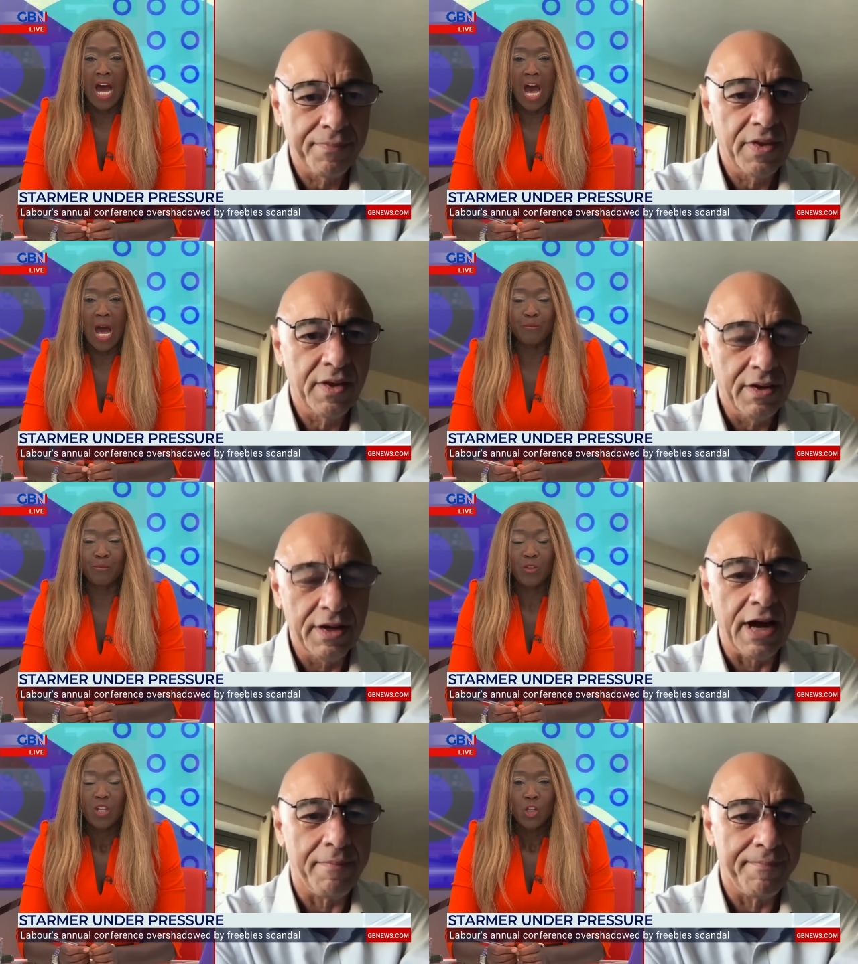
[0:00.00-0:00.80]

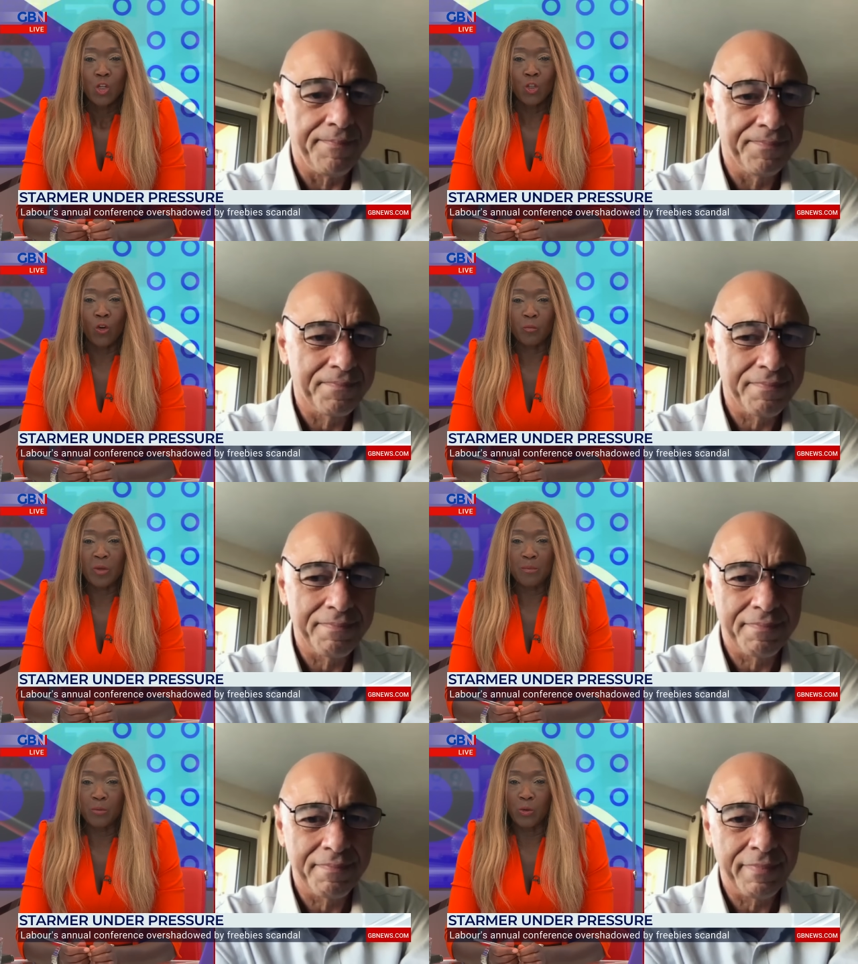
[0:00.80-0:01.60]
Speaker 1: Um, yeah. A lot of
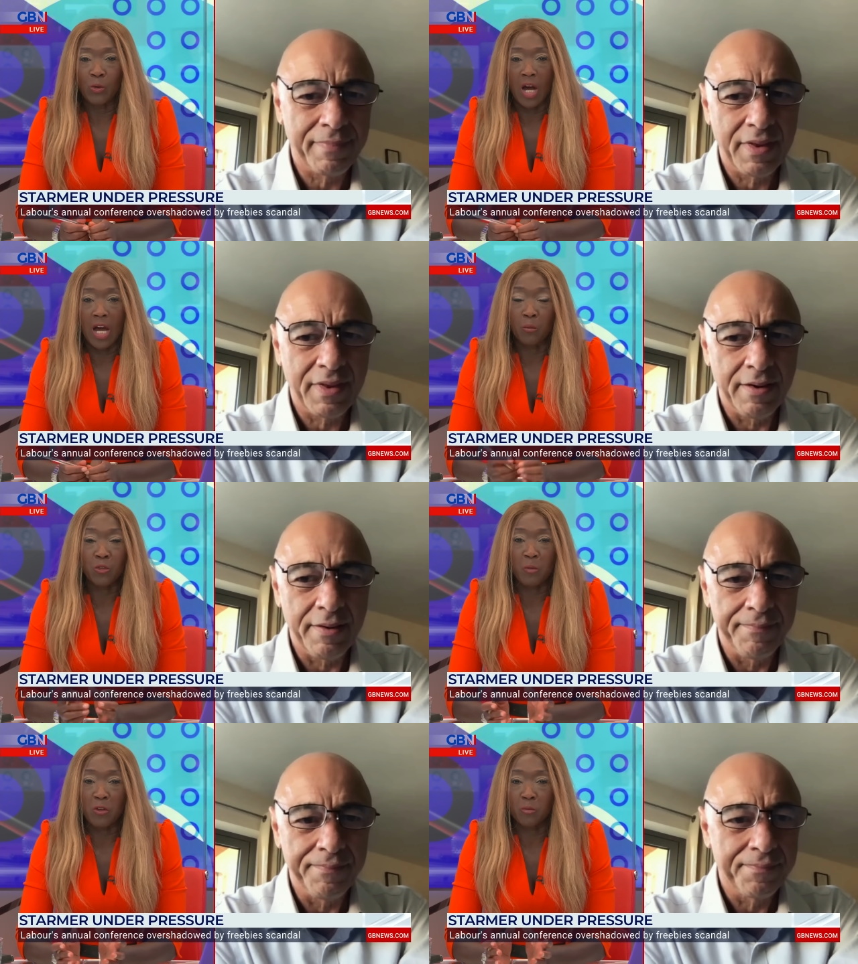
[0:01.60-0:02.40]
people. Uh, it
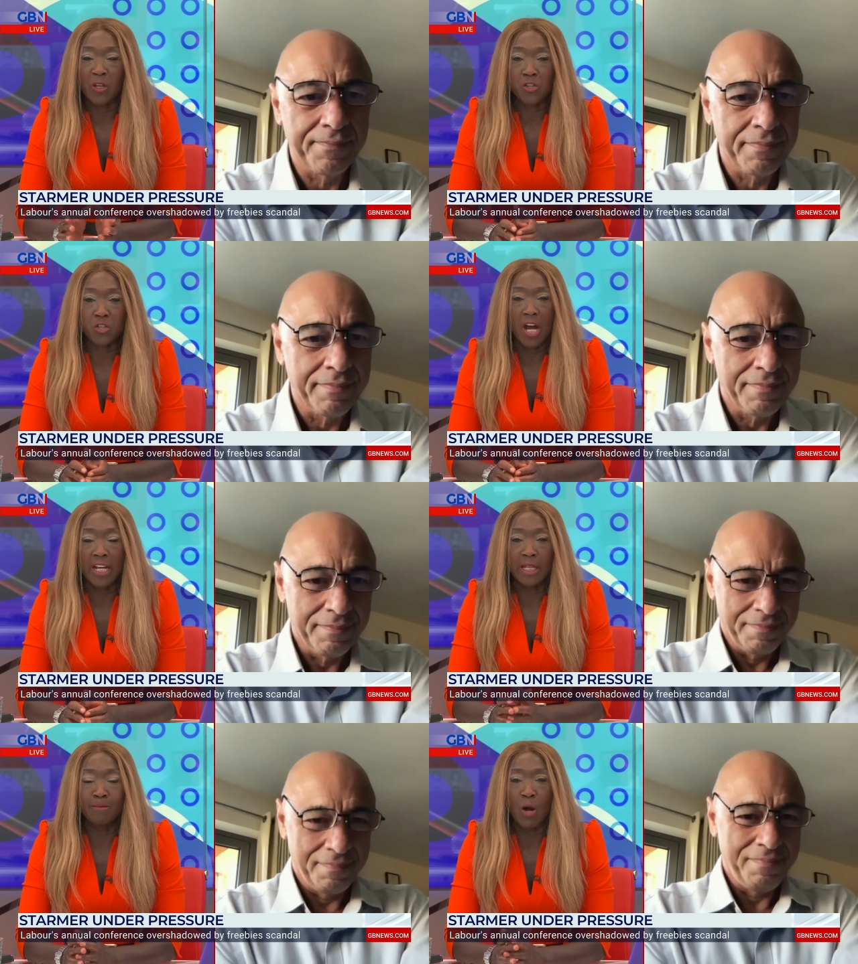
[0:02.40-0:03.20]
was supposed to be a
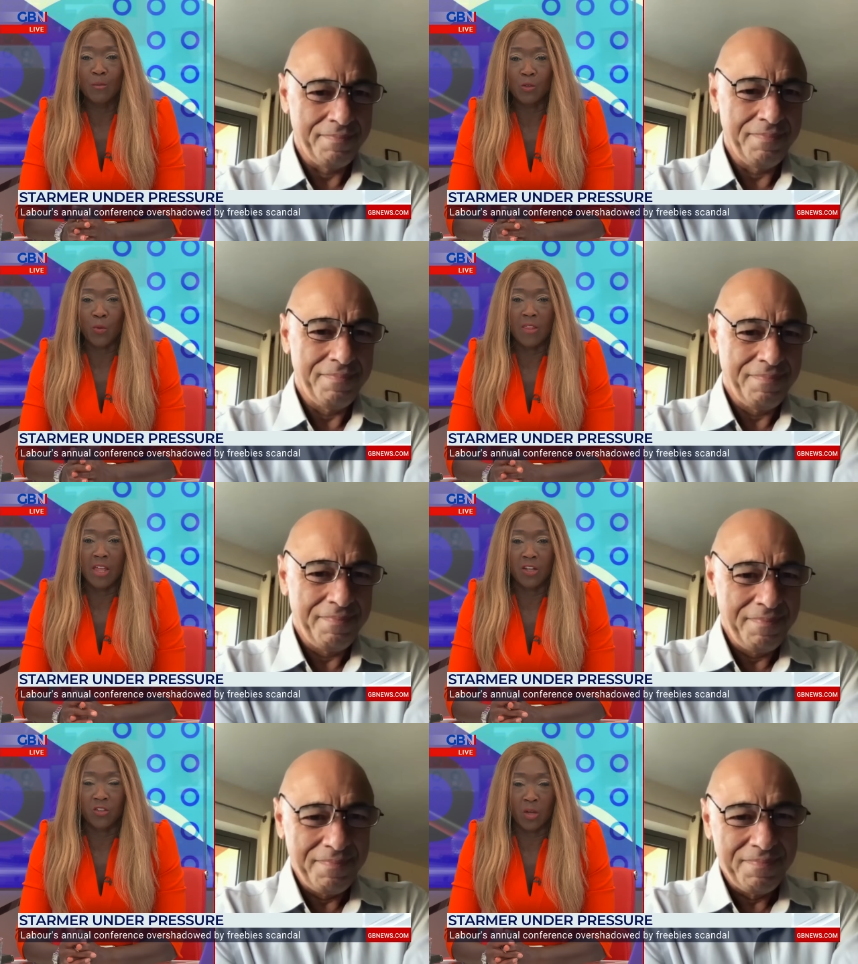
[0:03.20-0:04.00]
shining moment where
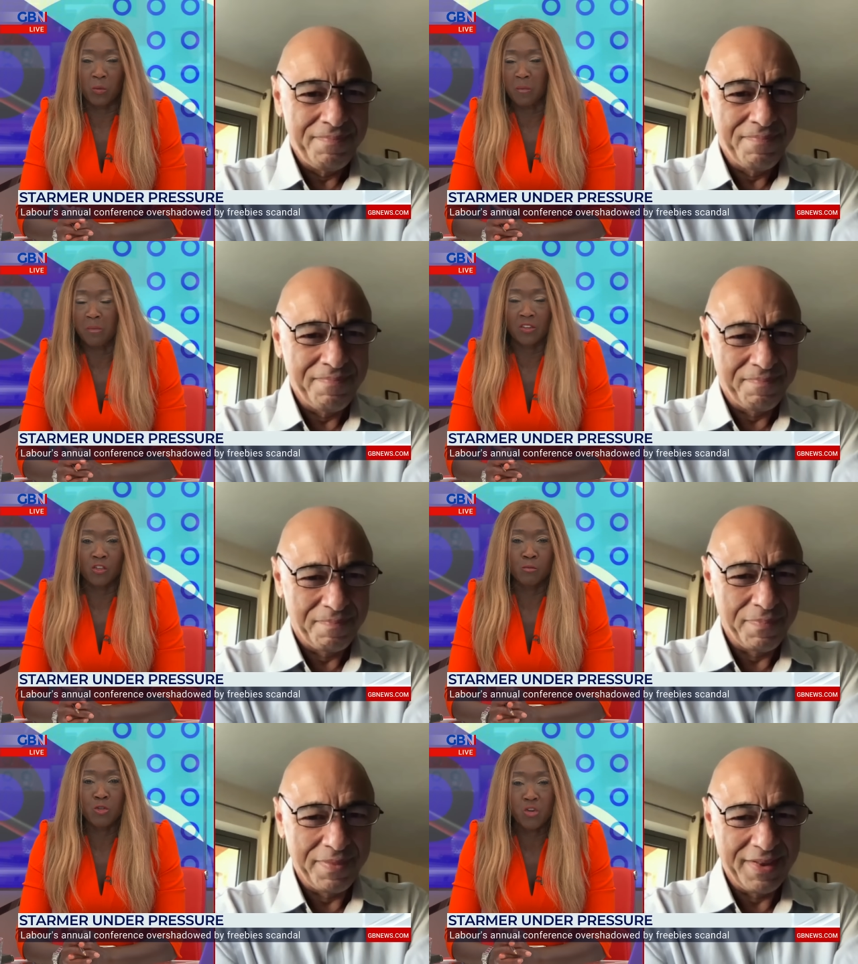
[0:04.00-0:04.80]
they could say what a
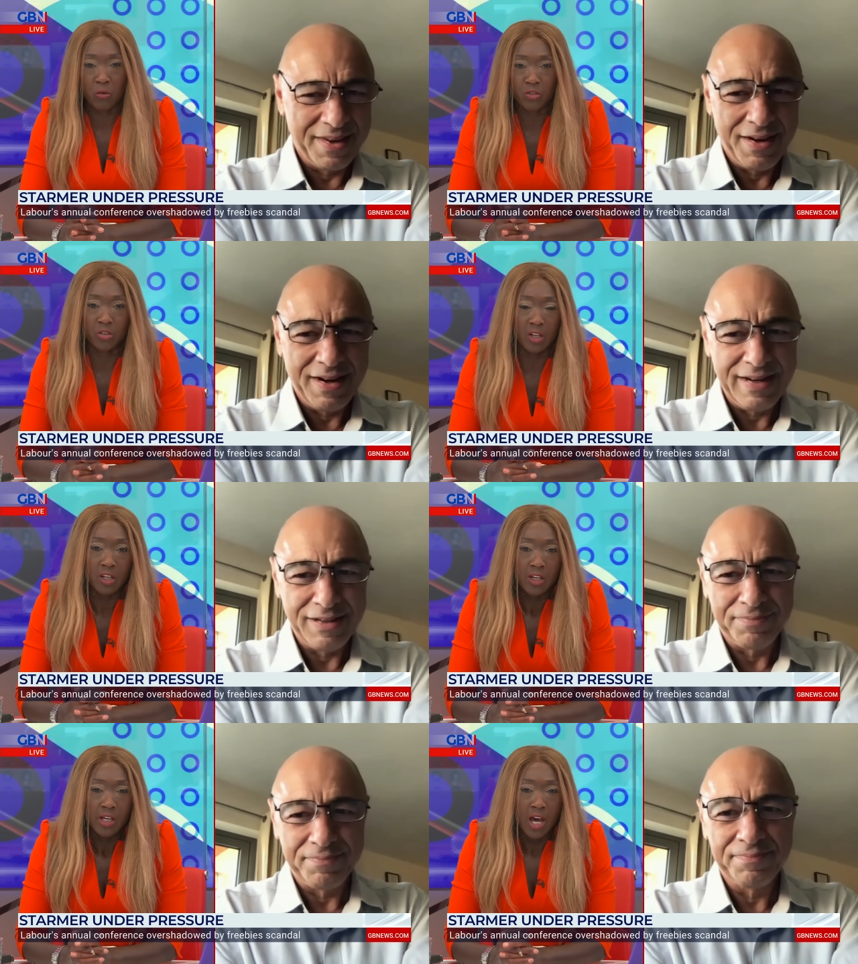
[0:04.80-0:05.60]
massive
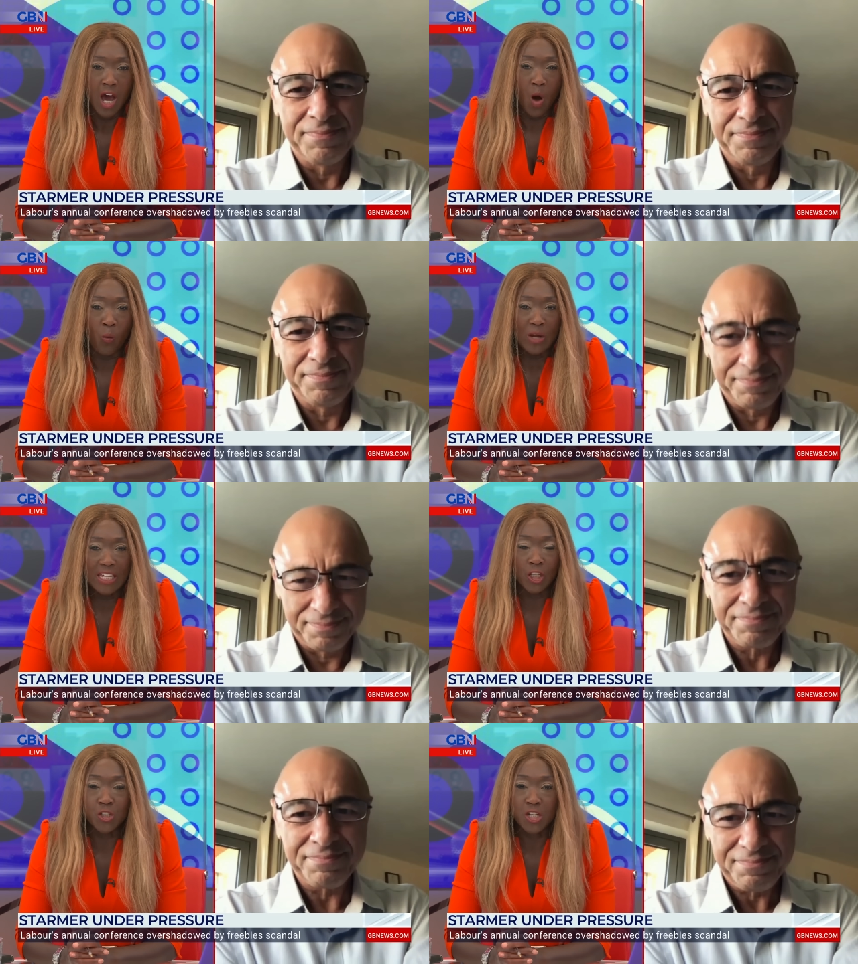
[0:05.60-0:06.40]
majority uh,
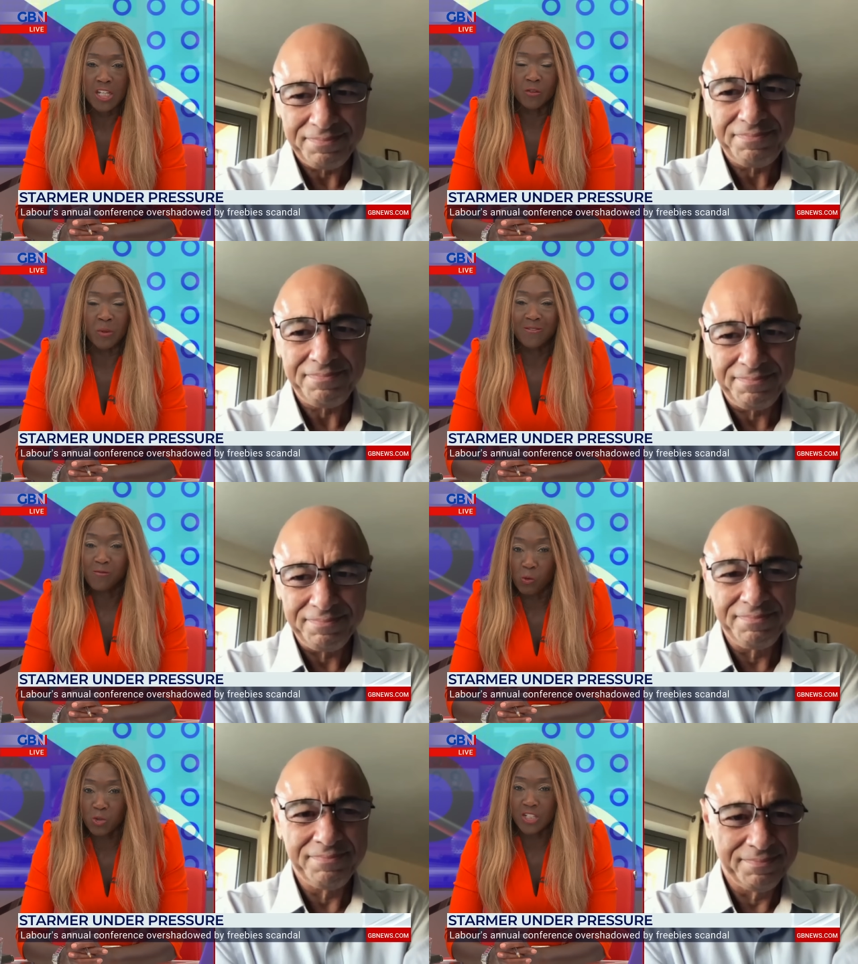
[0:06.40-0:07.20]
we achieved, but
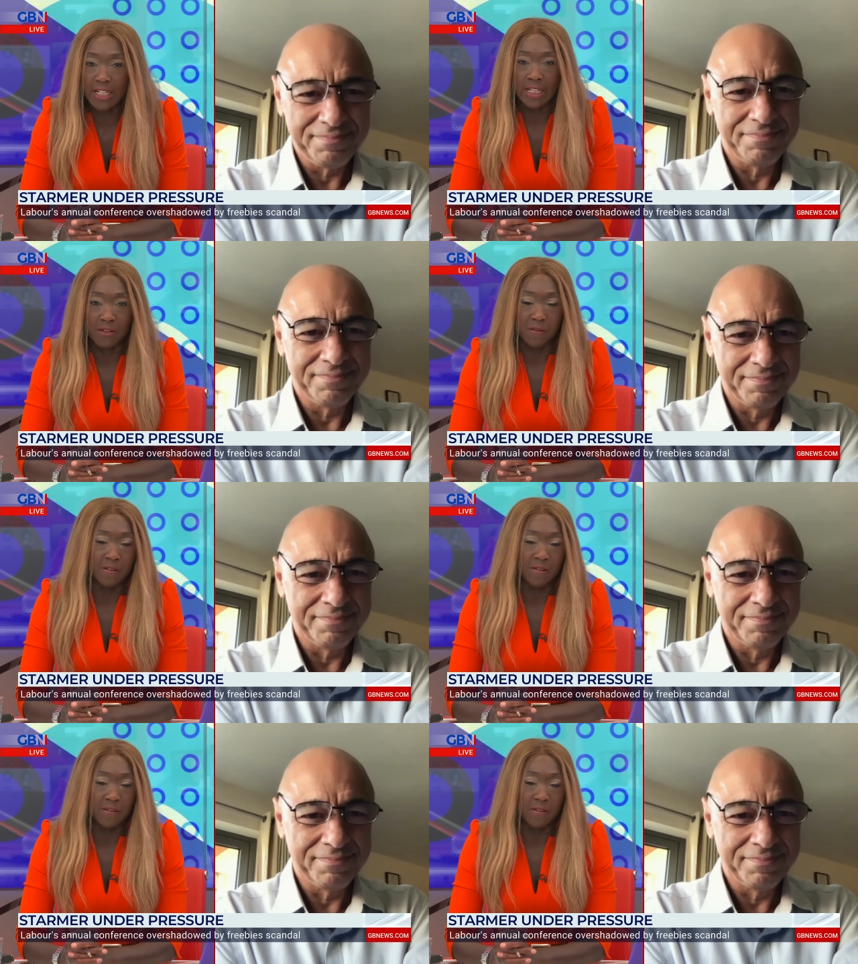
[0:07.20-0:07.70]
unfortunately